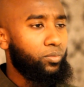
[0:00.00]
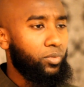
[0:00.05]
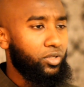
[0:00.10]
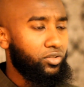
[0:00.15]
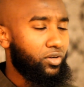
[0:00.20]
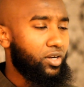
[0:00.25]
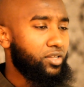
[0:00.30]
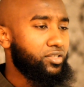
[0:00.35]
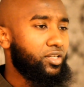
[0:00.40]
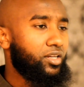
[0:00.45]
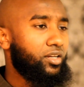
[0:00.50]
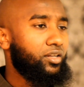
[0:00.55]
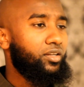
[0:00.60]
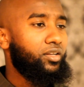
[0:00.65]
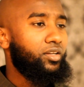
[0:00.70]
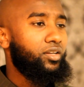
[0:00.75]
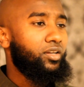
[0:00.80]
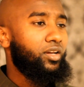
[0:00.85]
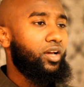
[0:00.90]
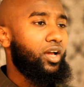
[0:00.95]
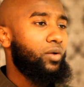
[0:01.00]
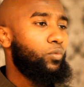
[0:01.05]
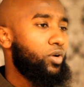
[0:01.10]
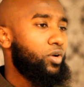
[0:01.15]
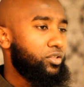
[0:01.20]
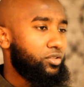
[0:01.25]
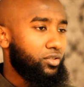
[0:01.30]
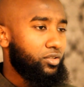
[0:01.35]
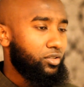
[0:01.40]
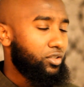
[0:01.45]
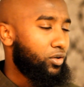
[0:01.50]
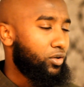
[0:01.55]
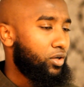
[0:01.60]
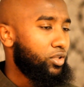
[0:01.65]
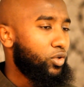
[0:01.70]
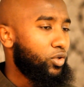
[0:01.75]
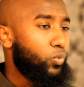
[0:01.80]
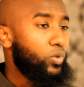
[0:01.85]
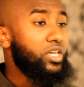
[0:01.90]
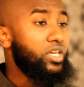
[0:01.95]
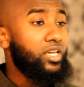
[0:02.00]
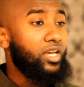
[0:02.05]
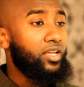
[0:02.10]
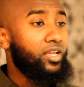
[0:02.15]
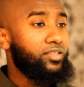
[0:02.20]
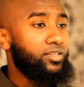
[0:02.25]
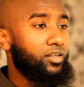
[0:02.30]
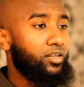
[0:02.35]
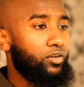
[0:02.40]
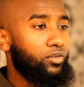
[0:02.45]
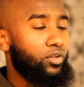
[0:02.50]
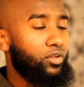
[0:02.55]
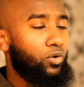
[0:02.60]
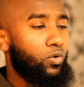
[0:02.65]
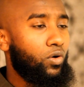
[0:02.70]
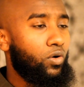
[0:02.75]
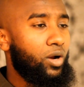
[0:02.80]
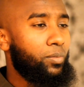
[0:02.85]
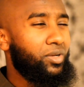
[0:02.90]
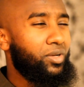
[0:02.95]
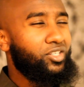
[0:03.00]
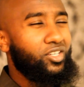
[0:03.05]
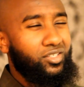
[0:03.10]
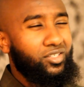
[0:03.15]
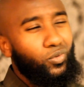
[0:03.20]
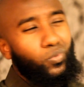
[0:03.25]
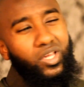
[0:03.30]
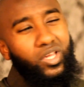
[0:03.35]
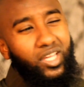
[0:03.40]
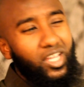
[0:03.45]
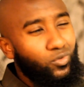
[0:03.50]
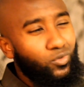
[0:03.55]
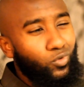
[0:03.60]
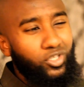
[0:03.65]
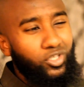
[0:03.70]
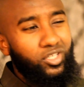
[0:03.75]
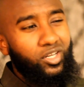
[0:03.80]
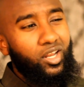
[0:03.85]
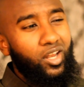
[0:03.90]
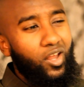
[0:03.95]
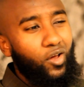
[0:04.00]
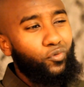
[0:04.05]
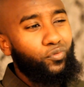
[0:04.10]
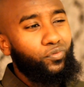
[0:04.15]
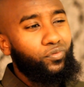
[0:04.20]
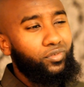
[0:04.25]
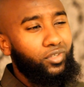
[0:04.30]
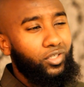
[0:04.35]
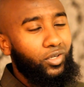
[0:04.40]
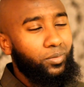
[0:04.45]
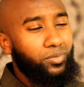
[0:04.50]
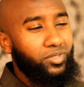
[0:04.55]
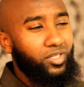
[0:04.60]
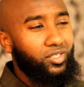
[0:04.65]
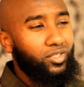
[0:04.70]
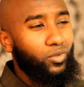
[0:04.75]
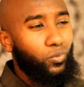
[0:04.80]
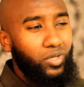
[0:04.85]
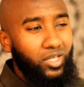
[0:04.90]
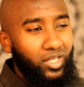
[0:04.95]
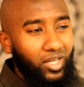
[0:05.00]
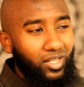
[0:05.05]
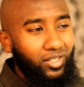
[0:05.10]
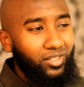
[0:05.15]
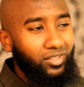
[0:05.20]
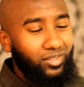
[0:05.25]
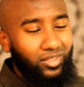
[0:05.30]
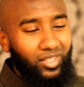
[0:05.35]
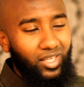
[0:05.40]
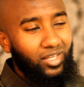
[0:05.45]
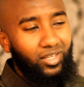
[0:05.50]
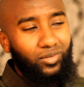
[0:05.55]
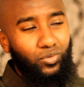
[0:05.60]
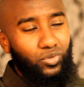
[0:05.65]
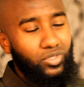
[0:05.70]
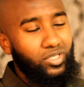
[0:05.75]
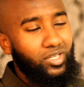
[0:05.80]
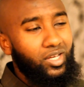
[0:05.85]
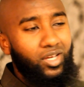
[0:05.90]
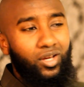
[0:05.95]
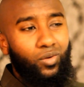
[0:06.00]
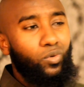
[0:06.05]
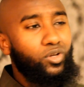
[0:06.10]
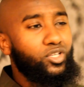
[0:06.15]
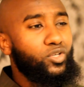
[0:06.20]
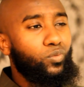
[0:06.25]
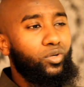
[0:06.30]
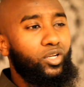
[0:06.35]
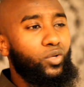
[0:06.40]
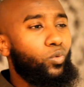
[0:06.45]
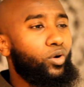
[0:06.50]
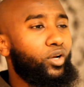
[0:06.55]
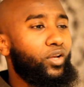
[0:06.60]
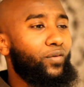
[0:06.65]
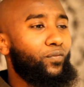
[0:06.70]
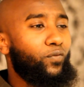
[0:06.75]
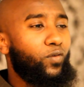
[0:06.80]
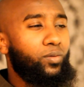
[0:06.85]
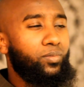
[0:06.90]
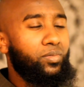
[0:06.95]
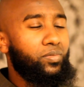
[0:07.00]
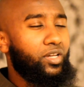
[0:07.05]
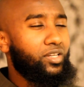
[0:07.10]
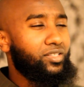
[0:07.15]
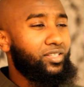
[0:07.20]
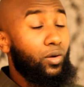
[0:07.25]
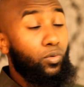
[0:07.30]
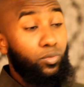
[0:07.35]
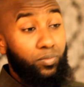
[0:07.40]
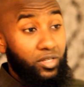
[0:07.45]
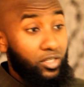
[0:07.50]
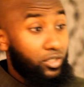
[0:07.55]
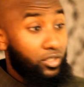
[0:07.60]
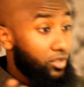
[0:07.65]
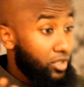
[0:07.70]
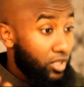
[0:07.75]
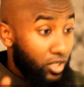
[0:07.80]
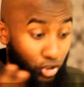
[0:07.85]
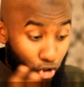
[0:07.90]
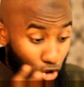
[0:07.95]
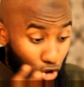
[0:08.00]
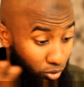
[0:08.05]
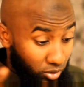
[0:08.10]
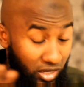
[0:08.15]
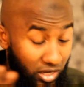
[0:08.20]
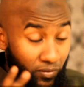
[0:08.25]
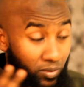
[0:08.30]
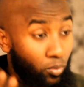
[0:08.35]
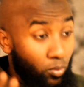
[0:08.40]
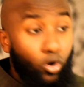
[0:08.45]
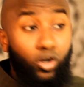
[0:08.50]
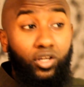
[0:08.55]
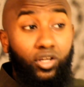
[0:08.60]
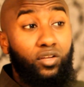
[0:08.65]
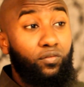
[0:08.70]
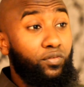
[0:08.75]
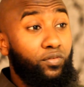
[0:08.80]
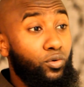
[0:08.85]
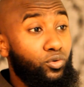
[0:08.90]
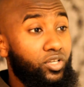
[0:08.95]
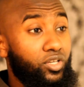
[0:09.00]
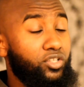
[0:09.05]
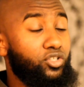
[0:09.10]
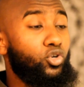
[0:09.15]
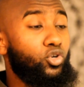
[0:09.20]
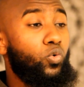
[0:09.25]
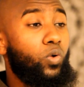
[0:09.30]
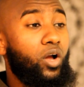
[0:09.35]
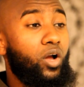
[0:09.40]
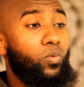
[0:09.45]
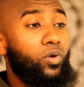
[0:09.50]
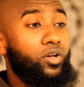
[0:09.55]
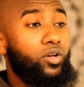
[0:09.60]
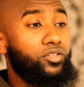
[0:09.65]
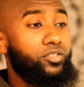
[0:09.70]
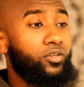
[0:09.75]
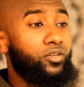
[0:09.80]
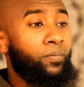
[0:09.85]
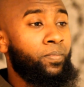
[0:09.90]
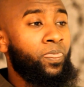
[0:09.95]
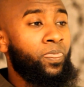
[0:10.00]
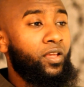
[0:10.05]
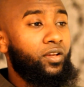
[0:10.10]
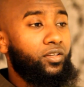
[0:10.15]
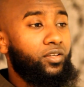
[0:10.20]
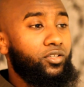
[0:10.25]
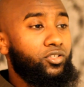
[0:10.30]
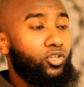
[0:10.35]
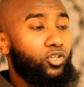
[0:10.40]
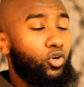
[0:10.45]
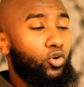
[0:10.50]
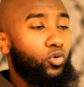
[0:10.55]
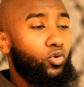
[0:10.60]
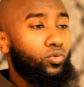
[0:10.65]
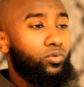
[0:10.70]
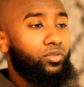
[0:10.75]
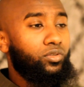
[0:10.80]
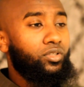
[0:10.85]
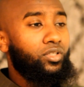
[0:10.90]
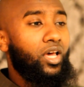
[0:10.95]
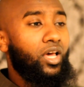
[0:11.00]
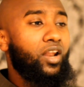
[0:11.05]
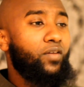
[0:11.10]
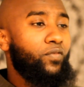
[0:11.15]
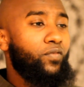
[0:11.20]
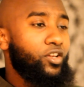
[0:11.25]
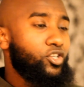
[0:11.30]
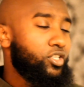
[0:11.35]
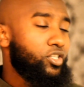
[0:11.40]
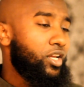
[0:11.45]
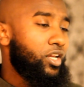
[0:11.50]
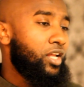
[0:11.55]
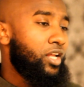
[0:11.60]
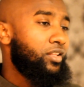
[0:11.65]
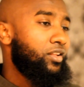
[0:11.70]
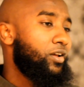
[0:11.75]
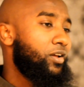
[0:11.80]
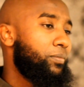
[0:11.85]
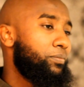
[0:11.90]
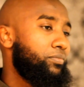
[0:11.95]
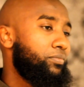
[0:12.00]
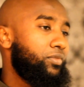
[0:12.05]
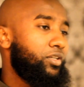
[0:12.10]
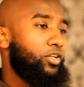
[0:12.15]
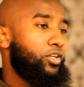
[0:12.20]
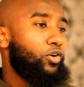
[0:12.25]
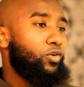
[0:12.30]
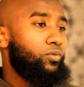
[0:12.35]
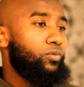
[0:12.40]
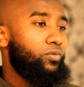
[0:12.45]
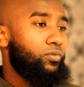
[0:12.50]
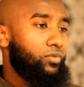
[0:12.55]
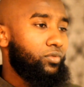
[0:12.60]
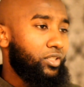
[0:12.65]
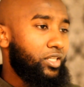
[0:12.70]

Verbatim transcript: go to madrasa, I went, you know, on the weekends and learned the Quran, but just the weekends wasn't enough. You know I'm saying? The weekend thing it was wasn't really working for me because I would be just even more confused as to who I was. So that eventually ended up, you know,